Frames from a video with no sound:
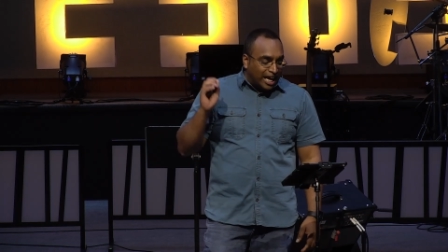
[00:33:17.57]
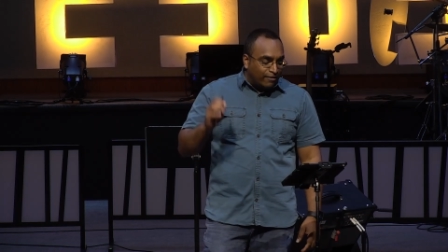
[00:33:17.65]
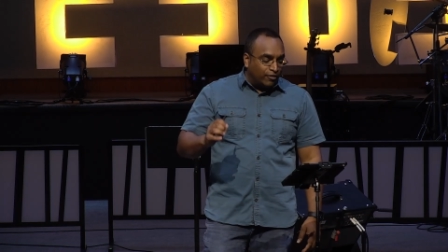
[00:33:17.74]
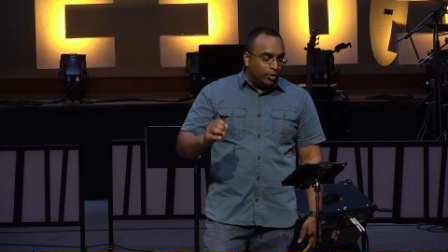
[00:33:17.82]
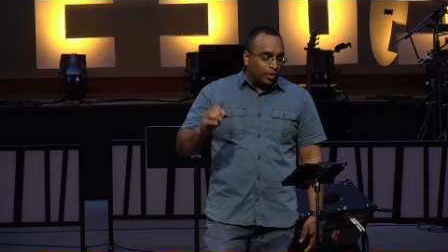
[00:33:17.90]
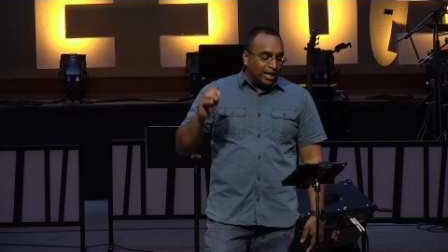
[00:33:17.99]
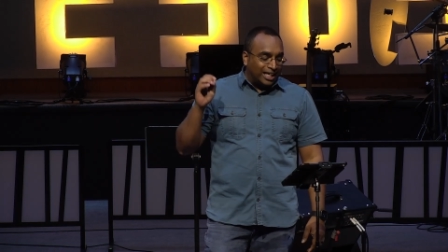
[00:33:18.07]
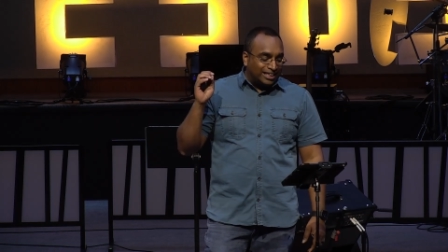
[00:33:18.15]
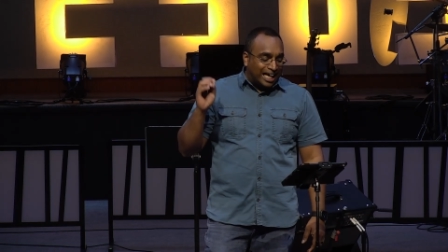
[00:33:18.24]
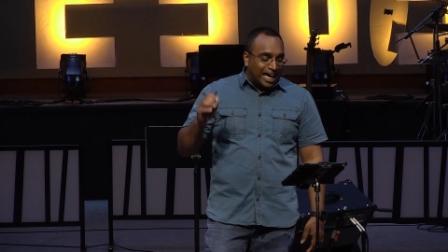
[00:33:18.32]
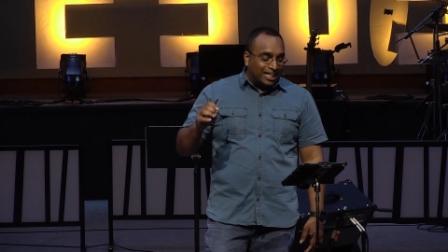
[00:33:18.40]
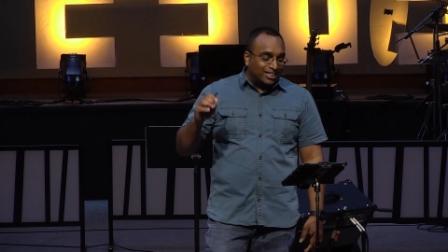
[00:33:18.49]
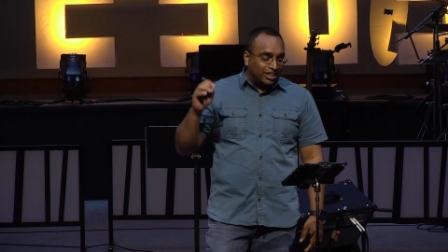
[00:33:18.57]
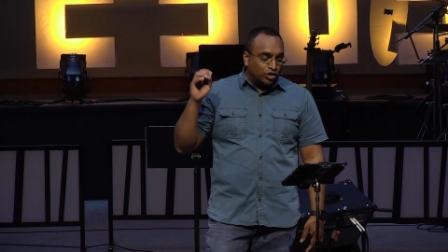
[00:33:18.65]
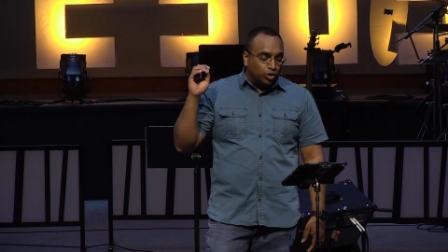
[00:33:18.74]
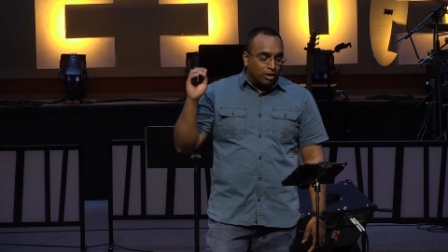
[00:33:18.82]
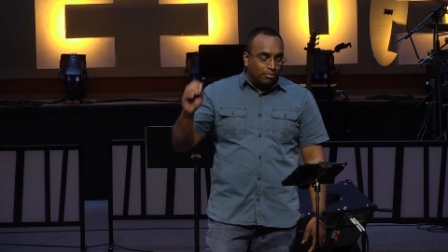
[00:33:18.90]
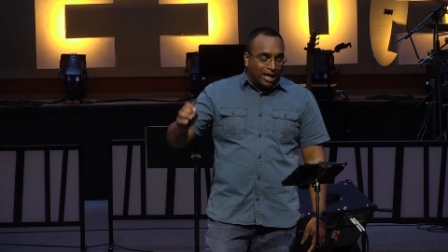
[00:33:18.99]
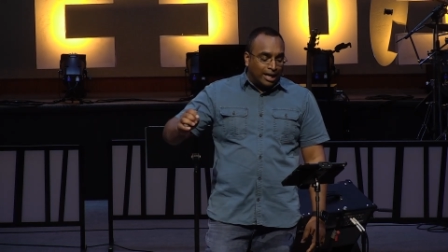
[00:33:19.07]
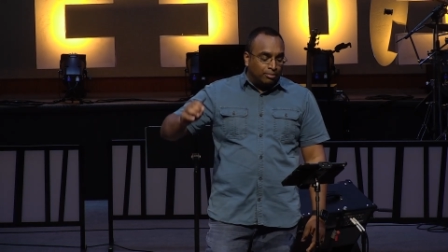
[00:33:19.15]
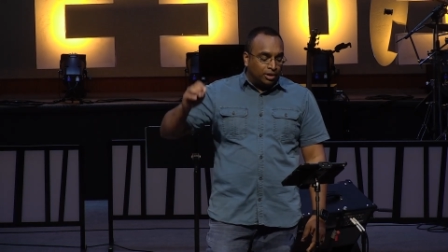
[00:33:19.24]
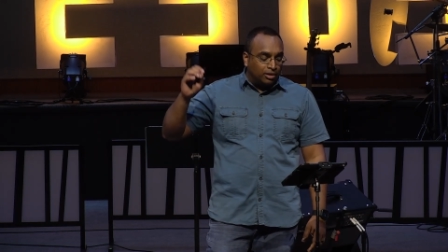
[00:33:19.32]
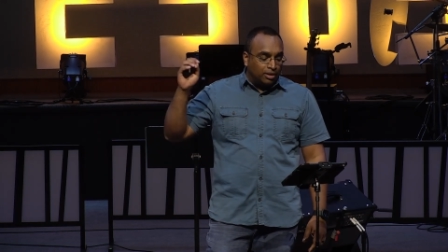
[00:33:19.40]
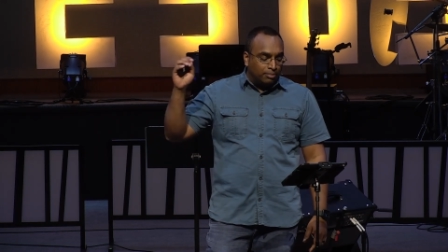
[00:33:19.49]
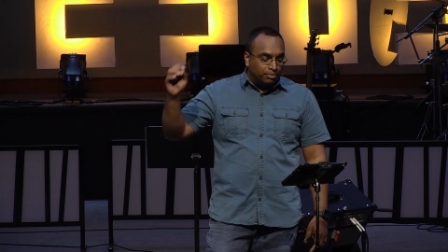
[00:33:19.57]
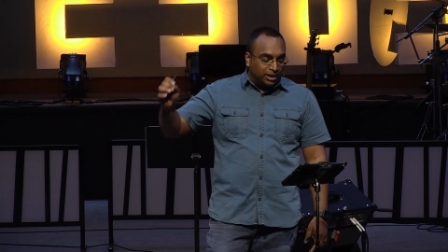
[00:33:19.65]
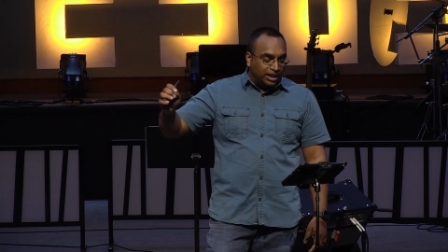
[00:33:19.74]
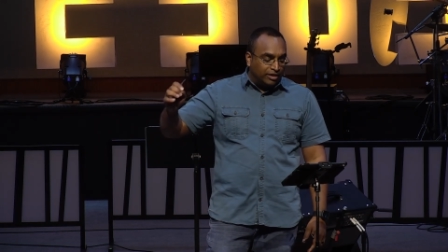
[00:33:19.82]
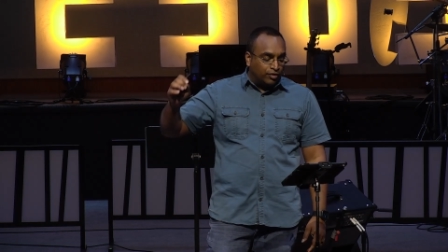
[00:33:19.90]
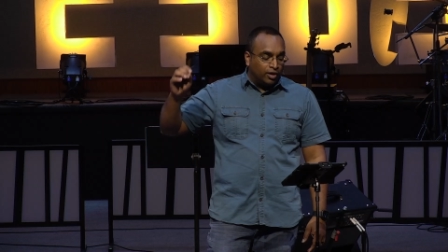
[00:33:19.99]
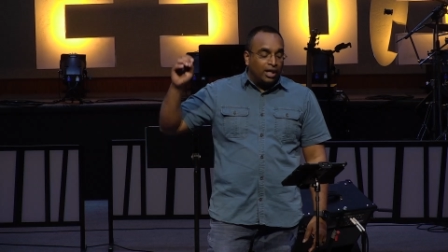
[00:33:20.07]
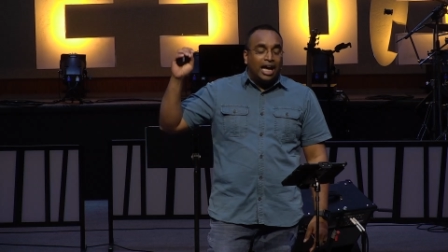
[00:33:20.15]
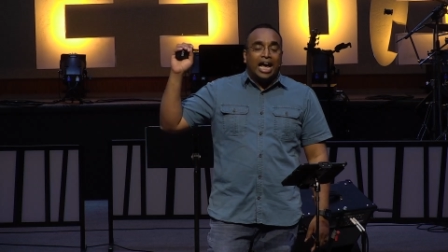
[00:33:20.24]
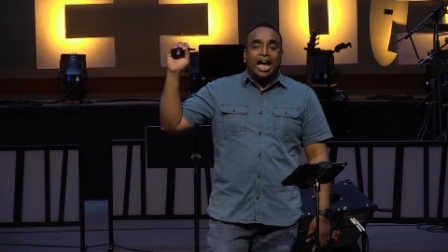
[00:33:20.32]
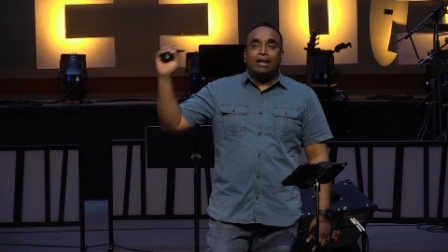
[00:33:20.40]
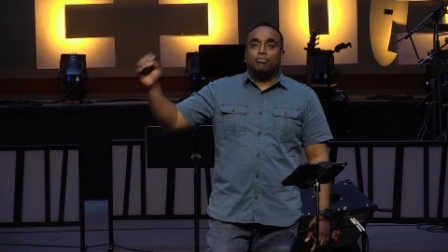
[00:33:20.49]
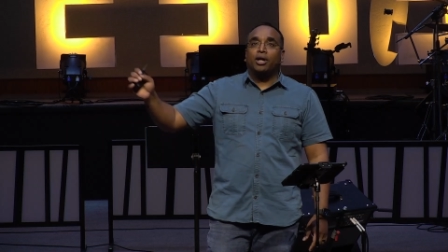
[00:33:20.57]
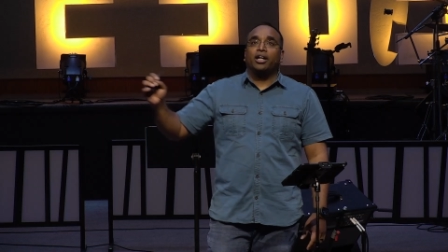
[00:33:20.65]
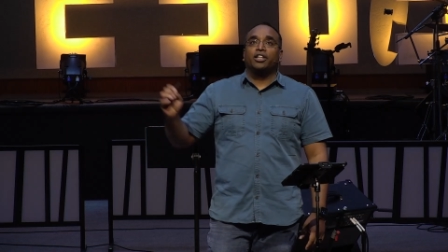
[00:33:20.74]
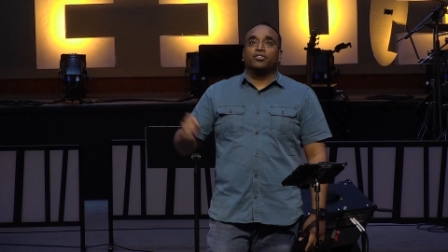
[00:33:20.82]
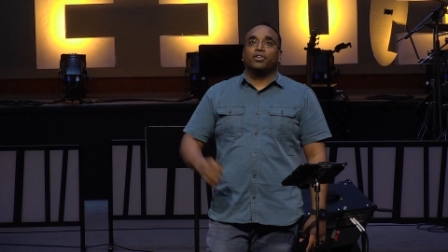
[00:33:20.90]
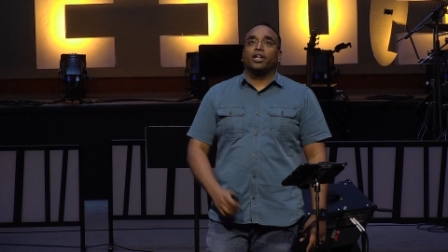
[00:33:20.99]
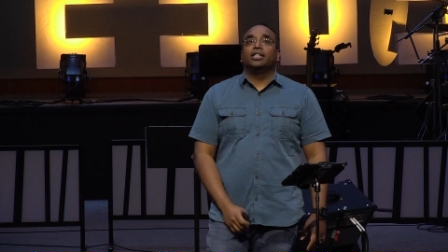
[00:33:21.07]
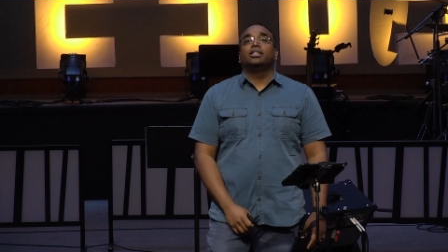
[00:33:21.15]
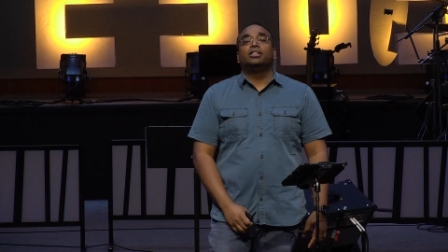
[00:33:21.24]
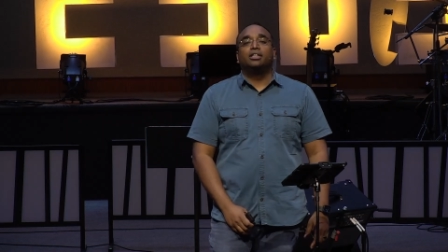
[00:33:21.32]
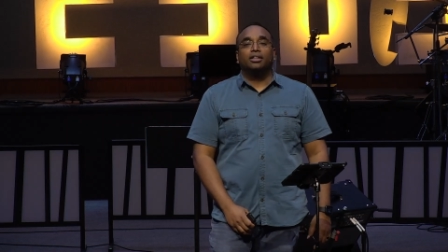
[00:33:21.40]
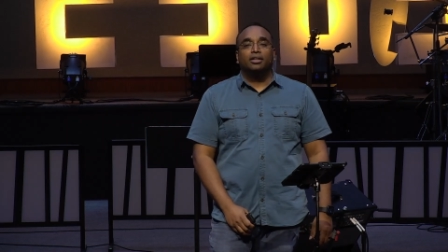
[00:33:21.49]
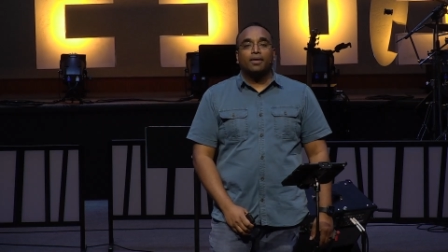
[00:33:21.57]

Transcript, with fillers: everywhere, has access to a Bible, believer, and body of Christ.